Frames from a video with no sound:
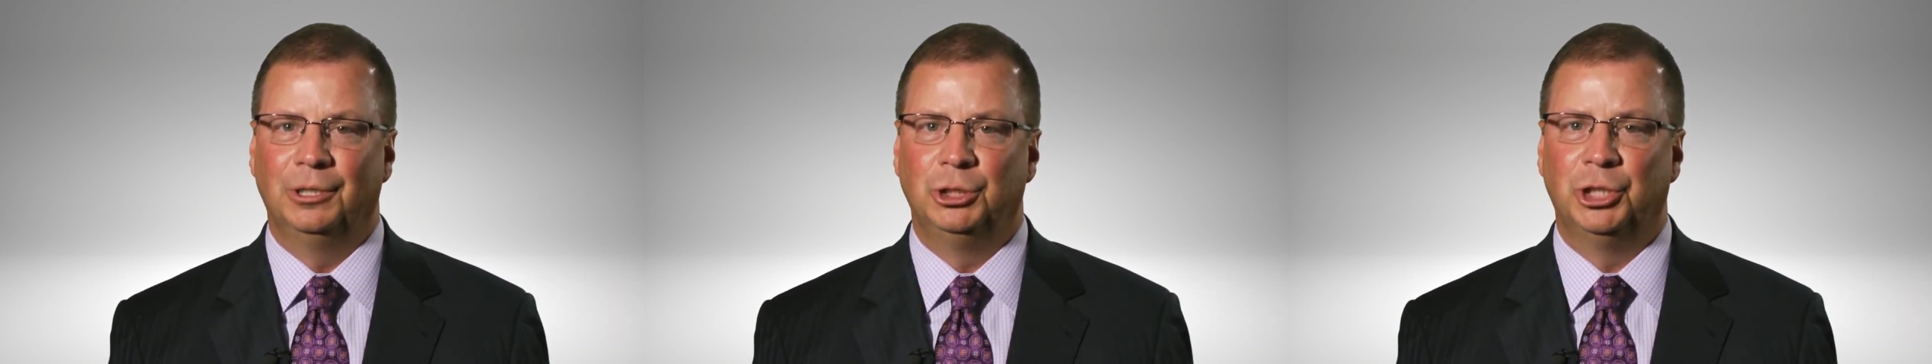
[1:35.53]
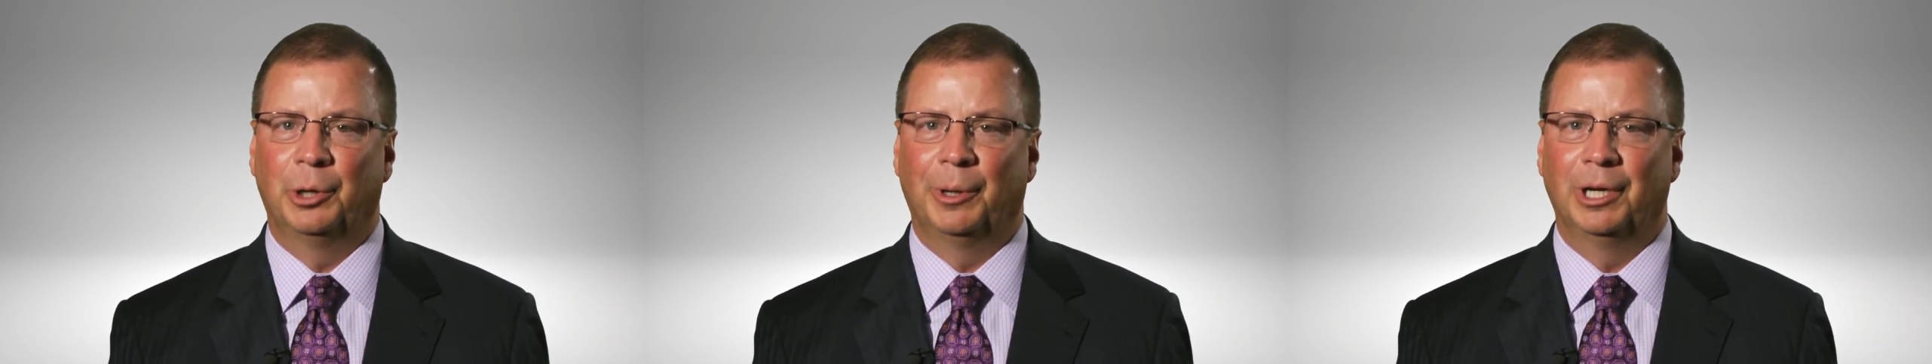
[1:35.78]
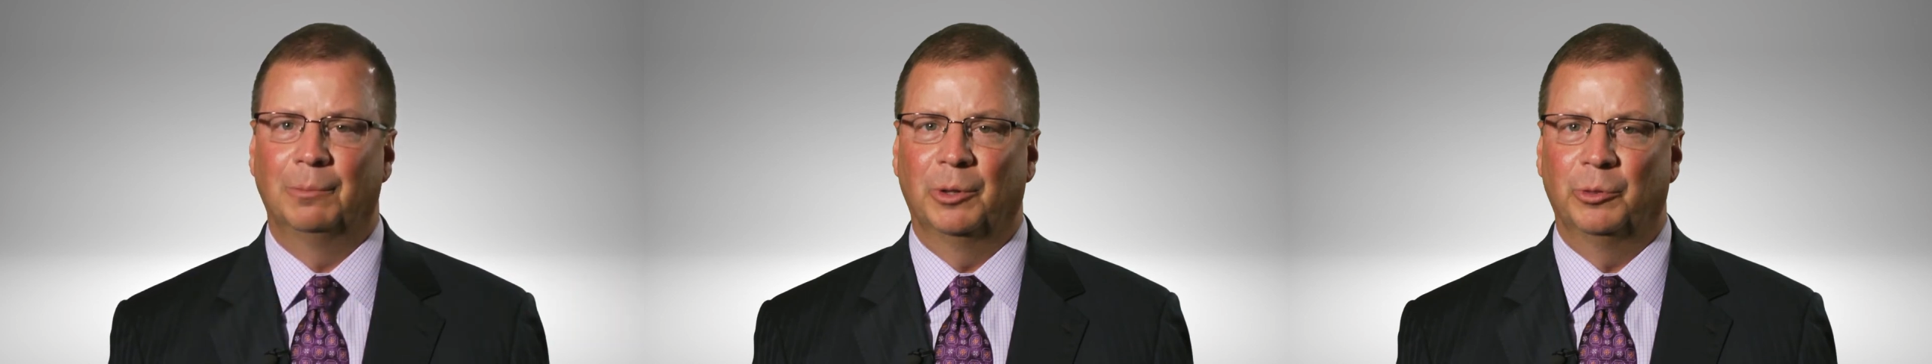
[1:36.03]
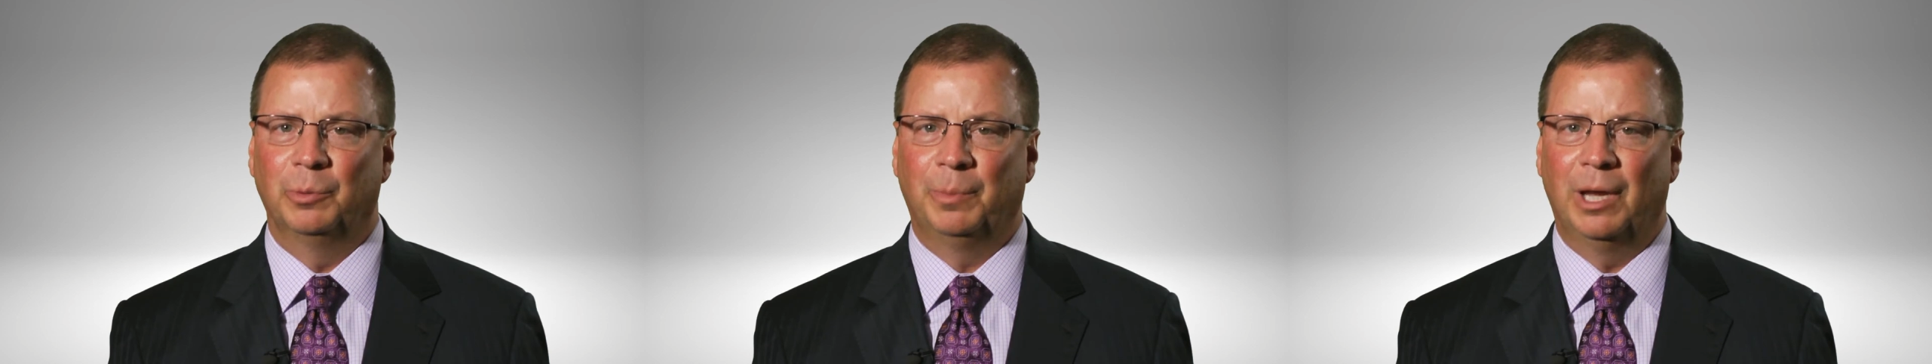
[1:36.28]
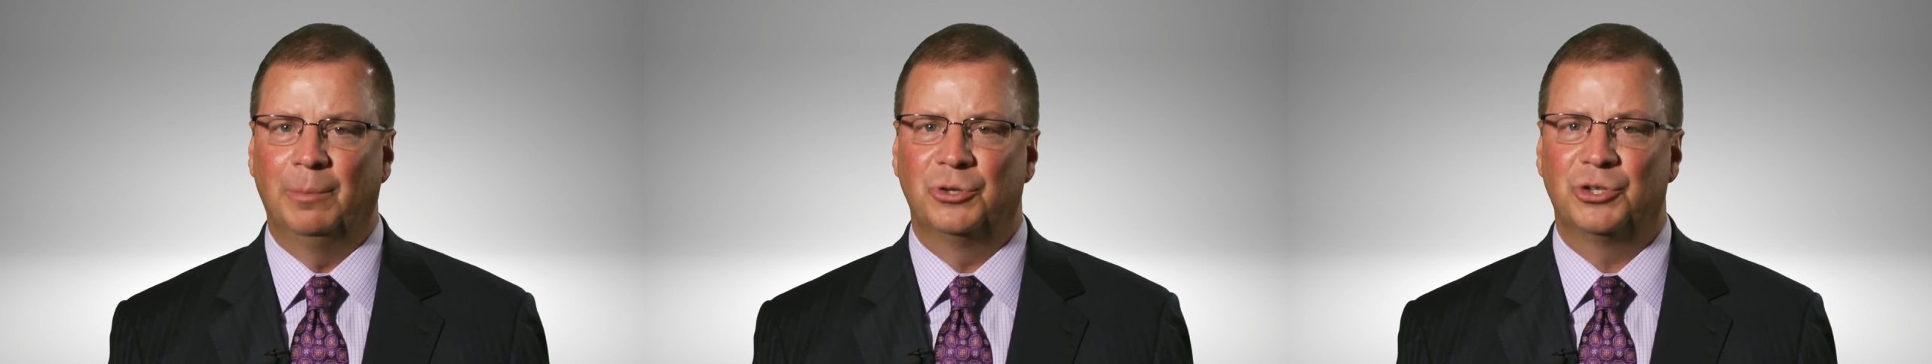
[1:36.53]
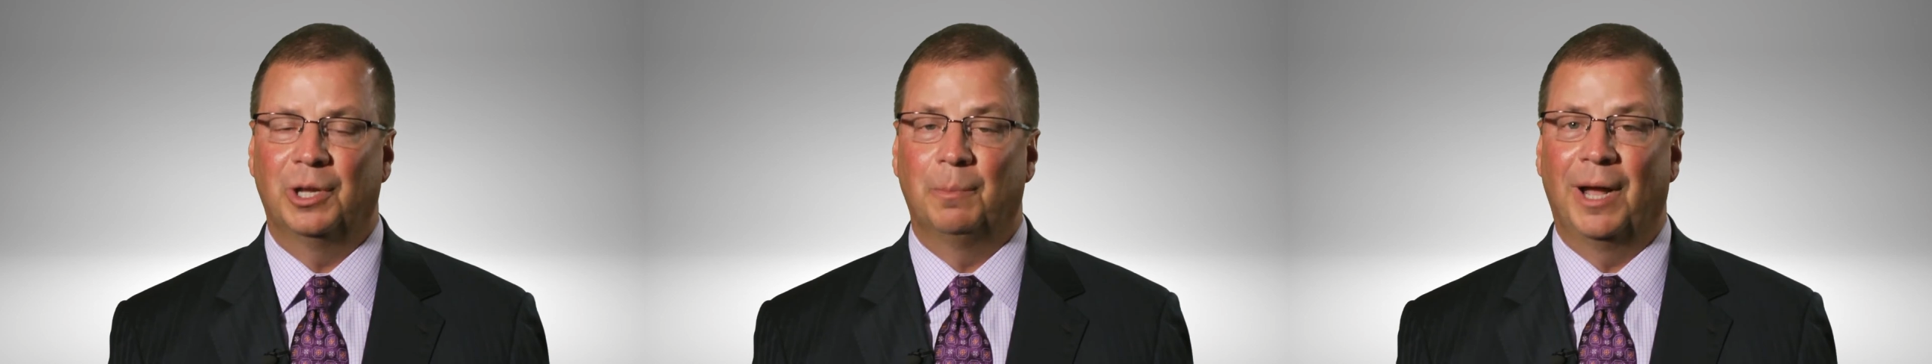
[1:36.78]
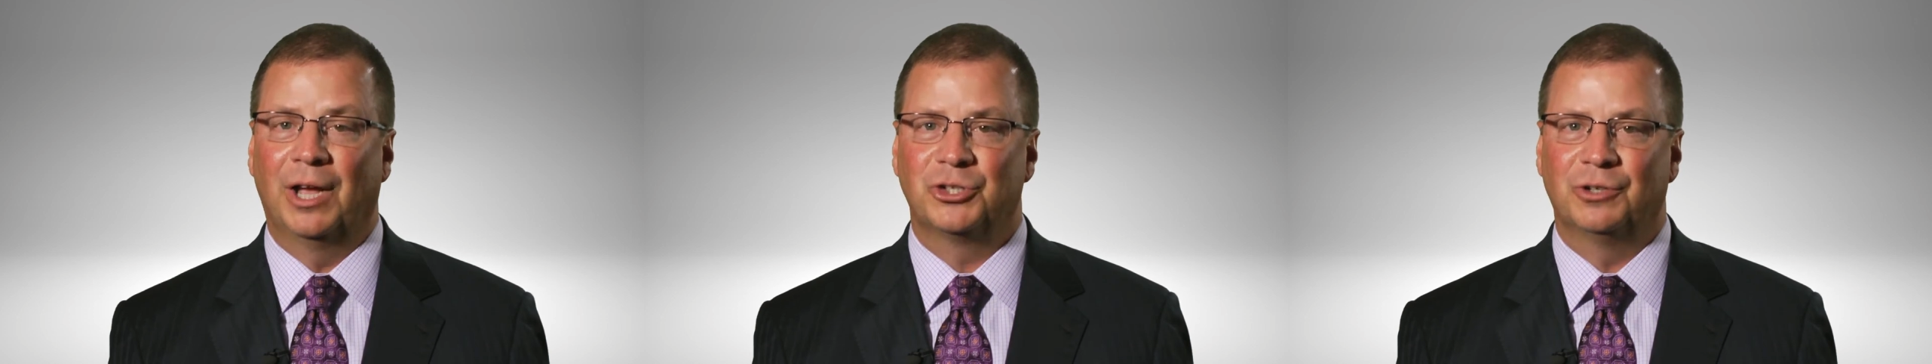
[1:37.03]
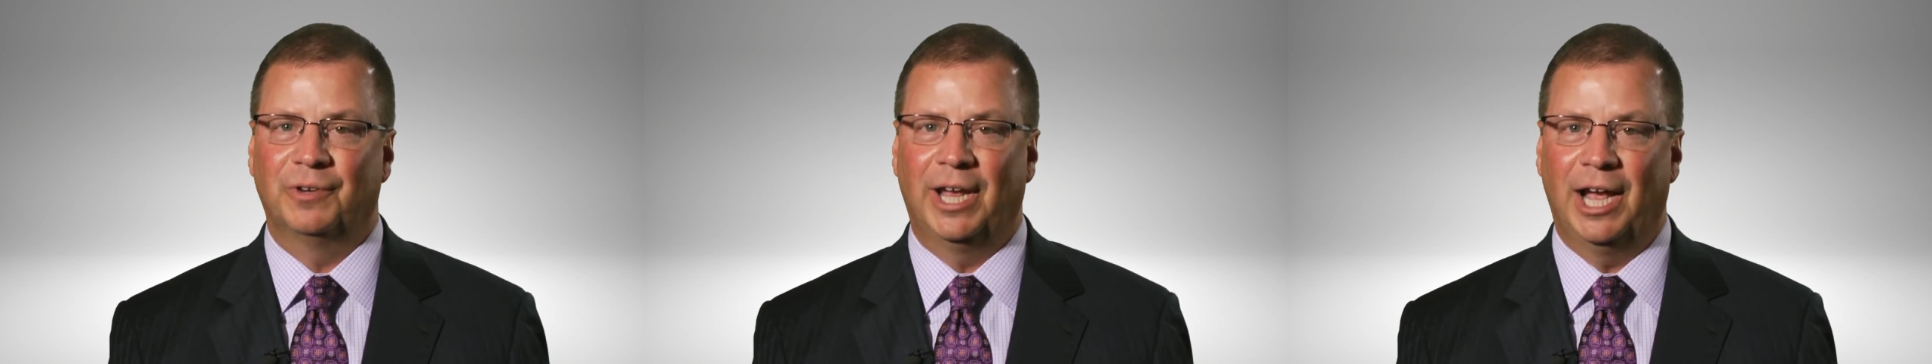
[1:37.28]
generating monthly payments and
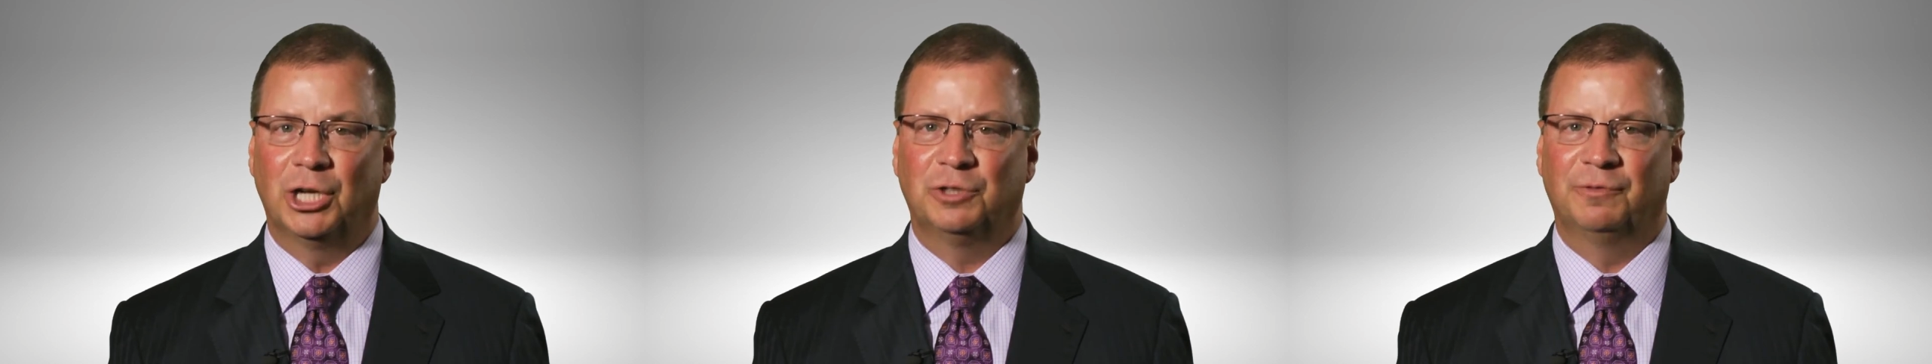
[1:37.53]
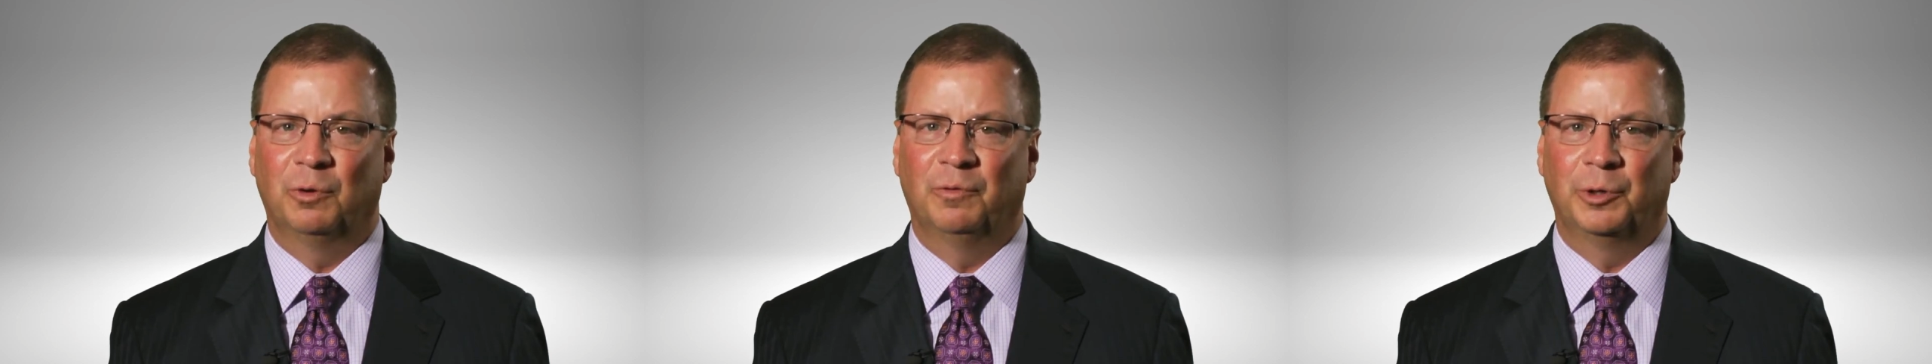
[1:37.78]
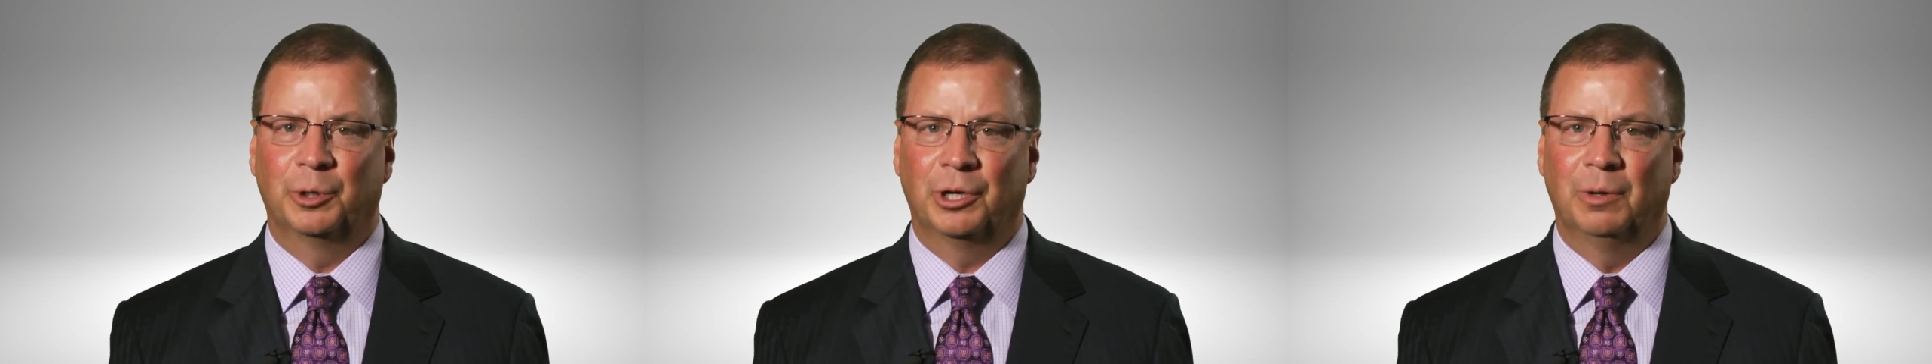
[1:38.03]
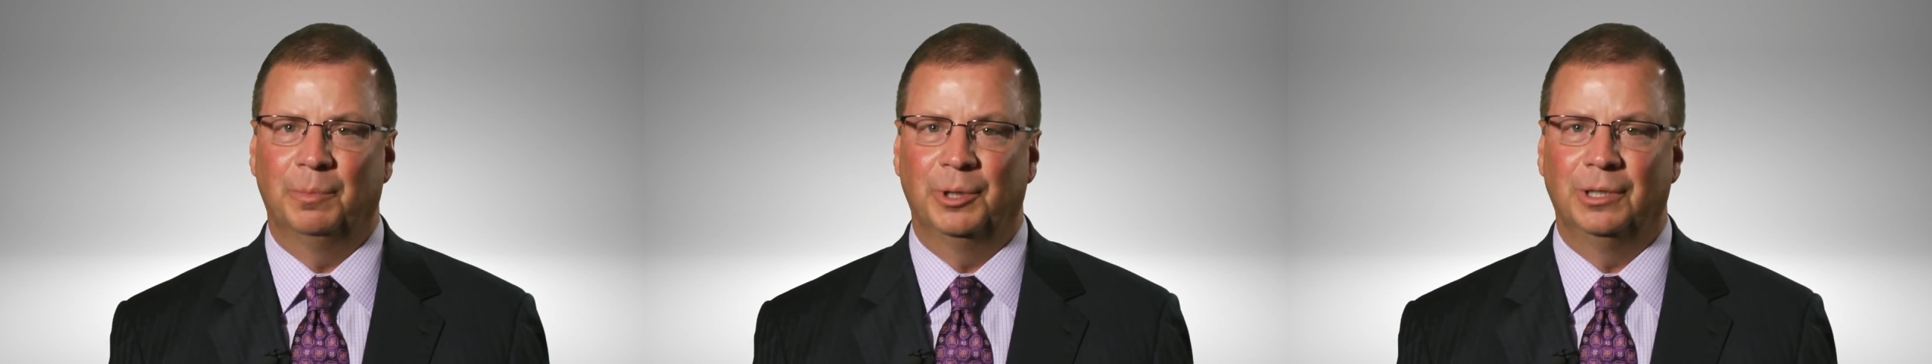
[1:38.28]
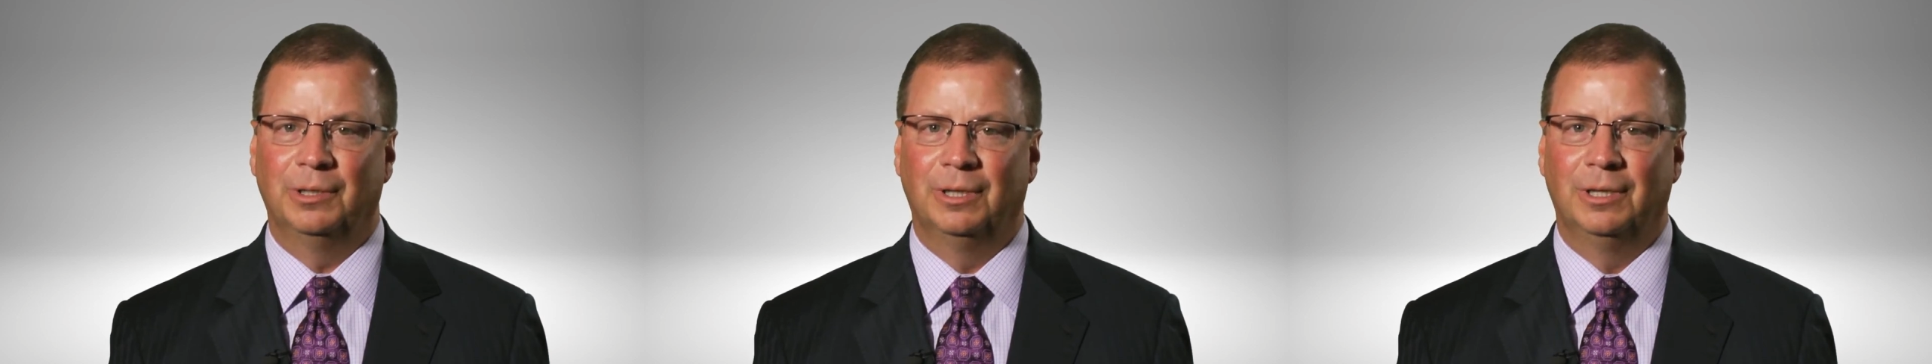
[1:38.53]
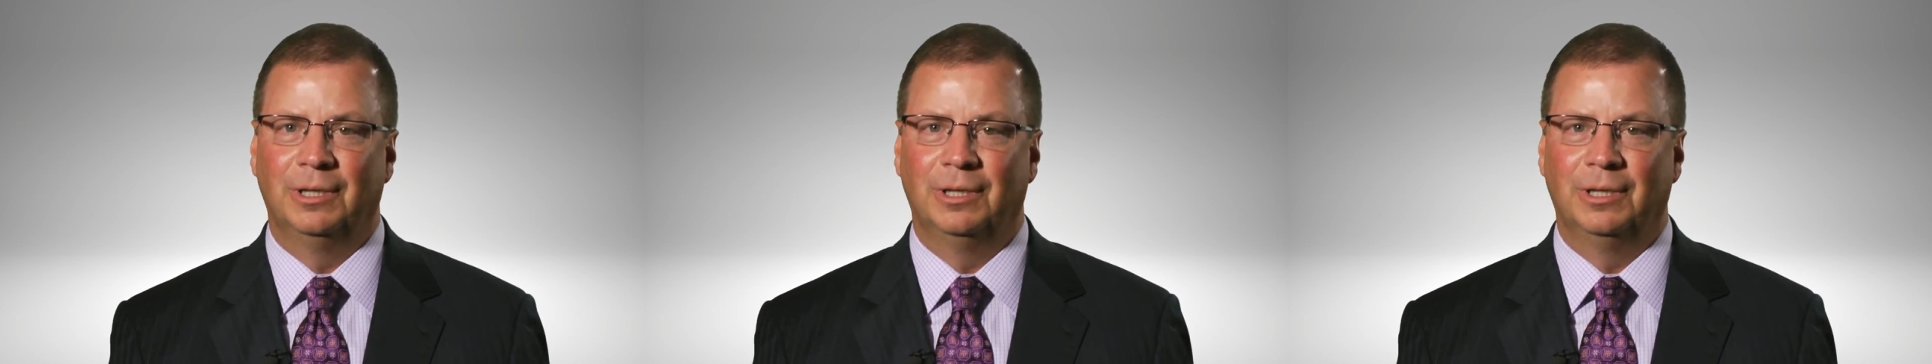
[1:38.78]
positive cash flow for your company.